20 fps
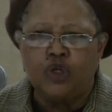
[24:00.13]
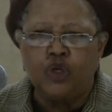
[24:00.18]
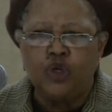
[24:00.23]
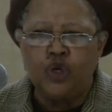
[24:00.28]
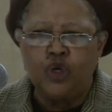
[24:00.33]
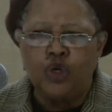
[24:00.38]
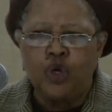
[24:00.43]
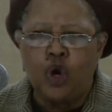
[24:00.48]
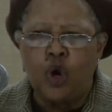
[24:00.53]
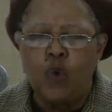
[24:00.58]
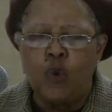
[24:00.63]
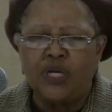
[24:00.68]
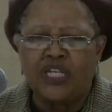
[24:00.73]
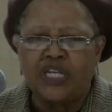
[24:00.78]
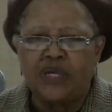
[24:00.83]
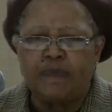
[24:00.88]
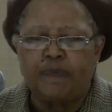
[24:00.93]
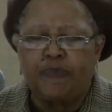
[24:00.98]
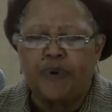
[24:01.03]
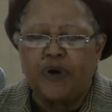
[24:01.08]
Do you know
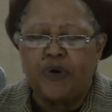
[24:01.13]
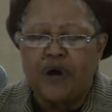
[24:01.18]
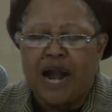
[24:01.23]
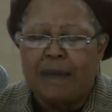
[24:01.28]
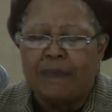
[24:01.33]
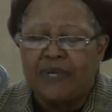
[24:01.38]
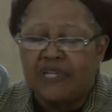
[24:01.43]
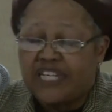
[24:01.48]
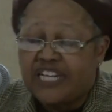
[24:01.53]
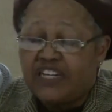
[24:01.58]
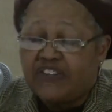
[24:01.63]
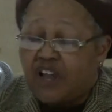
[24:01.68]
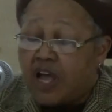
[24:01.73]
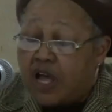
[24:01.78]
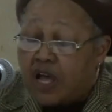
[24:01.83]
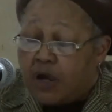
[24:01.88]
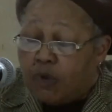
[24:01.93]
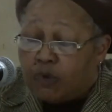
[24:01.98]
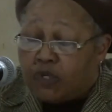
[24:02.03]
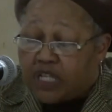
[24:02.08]
what the parameters,
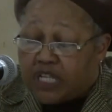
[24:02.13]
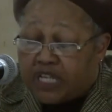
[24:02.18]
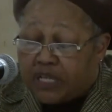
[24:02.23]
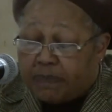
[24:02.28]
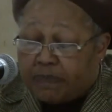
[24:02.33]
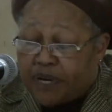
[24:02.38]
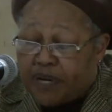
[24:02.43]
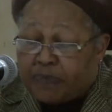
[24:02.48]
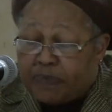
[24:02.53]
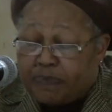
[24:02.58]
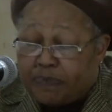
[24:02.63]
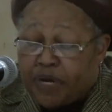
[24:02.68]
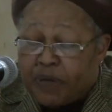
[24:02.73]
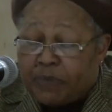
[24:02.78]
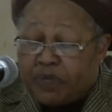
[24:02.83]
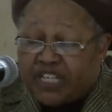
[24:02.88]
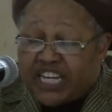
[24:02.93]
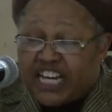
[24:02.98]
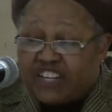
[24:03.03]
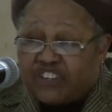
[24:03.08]
the
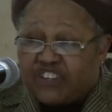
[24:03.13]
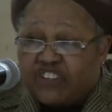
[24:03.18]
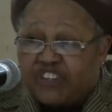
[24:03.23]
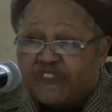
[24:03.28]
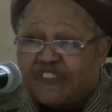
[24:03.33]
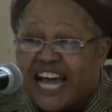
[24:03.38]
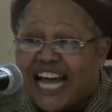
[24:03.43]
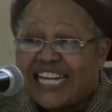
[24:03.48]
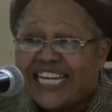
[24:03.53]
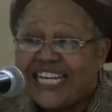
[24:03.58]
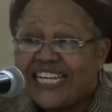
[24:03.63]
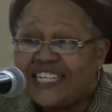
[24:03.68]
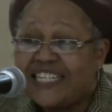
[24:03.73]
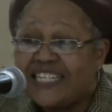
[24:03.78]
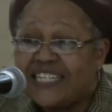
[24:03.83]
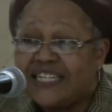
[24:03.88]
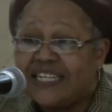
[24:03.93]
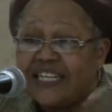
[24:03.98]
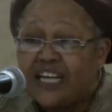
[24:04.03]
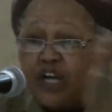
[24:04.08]
permutations of that is?
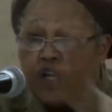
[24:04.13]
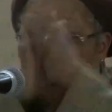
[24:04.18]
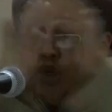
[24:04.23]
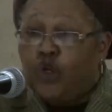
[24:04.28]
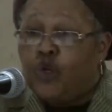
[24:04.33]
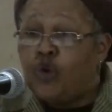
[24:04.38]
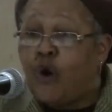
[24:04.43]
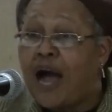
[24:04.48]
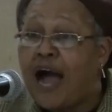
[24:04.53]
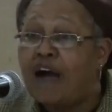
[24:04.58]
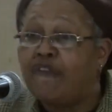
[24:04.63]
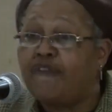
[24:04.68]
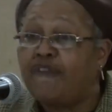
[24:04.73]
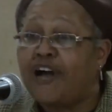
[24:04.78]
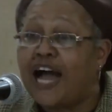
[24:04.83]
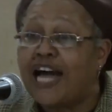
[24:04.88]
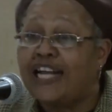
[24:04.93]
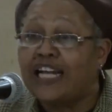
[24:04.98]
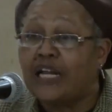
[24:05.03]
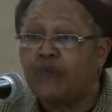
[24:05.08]
Do you know how
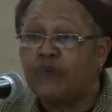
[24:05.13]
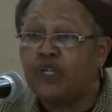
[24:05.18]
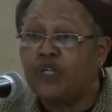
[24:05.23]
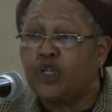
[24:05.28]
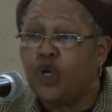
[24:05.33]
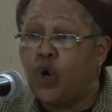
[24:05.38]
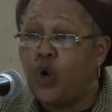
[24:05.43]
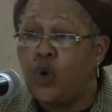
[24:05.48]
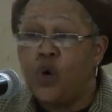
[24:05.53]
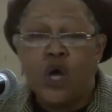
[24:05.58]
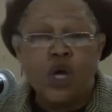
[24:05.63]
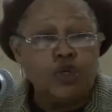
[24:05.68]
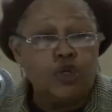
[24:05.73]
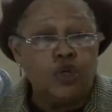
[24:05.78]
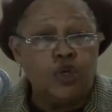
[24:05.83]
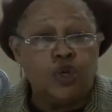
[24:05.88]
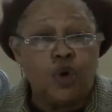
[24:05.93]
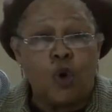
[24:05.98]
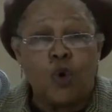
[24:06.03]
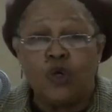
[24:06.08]
far that will go?
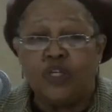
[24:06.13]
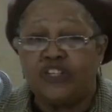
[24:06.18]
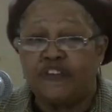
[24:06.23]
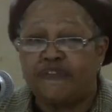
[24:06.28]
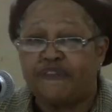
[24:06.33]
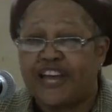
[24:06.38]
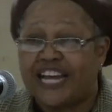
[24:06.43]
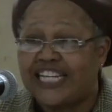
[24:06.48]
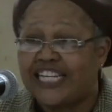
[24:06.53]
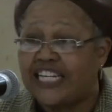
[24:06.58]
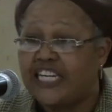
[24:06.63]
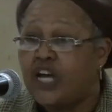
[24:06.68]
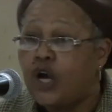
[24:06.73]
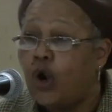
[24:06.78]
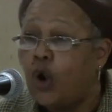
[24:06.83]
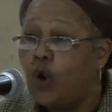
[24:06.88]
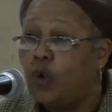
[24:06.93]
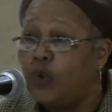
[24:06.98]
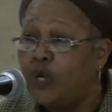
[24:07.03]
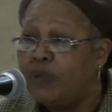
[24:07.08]
Do you know who is
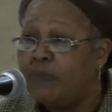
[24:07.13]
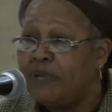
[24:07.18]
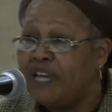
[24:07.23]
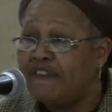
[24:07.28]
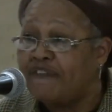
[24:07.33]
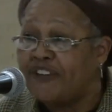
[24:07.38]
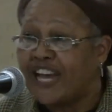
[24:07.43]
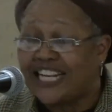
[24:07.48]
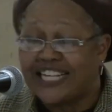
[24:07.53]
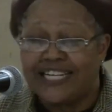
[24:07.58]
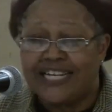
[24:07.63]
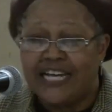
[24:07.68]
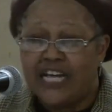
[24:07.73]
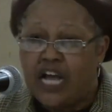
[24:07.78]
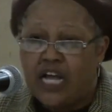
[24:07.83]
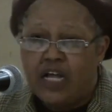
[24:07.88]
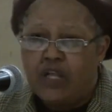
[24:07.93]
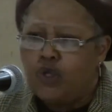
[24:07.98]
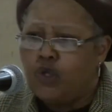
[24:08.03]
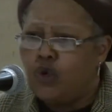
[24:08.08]
affected or will be affected?
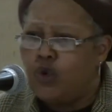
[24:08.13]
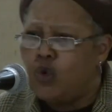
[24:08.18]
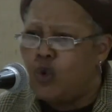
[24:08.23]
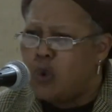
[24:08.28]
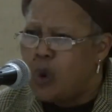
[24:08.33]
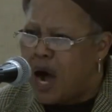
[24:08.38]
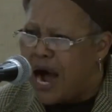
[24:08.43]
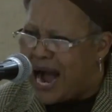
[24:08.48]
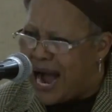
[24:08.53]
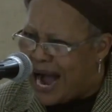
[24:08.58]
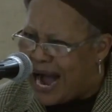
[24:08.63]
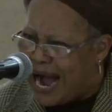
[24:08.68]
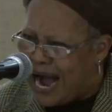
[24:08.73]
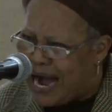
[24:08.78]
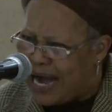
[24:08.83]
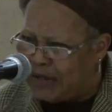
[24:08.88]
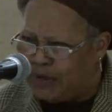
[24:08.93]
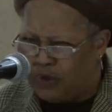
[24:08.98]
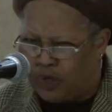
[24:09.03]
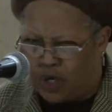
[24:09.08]

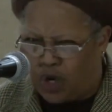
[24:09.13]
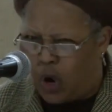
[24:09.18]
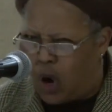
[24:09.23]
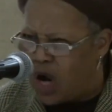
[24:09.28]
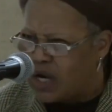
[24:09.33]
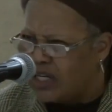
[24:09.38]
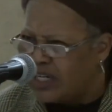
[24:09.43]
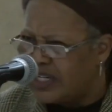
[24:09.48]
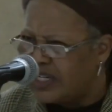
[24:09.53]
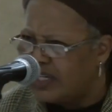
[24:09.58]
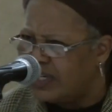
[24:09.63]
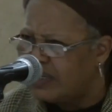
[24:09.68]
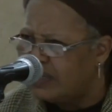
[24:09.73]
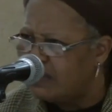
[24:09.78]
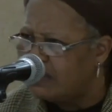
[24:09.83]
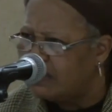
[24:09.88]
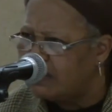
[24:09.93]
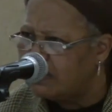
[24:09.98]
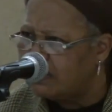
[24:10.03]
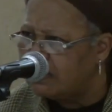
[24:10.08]
You God?
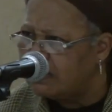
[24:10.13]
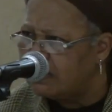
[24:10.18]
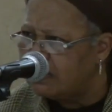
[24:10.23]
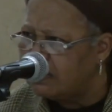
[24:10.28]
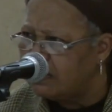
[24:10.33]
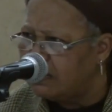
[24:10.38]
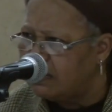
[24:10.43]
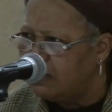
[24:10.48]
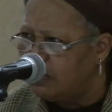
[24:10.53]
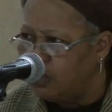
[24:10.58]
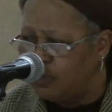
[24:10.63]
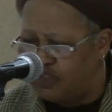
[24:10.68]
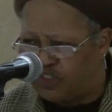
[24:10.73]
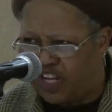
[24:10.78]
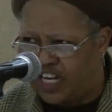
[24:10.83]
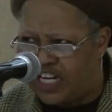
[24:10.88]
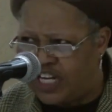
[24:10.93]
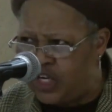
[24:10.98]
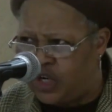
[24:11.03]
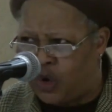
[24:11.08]
You
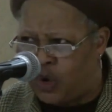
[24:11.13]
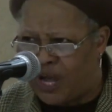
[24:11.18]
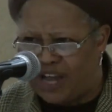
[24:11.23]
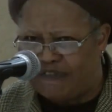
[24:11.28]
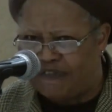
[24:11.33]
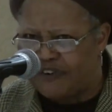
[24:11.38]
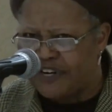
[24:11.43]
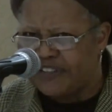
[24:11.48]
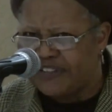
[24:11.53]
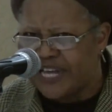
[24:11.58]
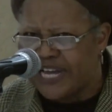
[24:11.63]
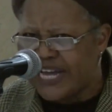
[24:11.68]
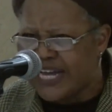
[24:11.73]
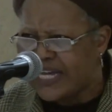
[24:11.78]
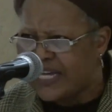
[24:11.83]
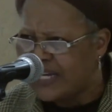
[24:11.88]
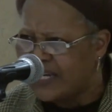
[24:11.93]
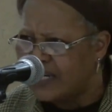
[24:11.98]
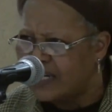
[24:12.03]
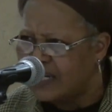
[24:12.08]
suddenly know
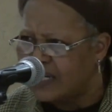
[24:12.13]
everything?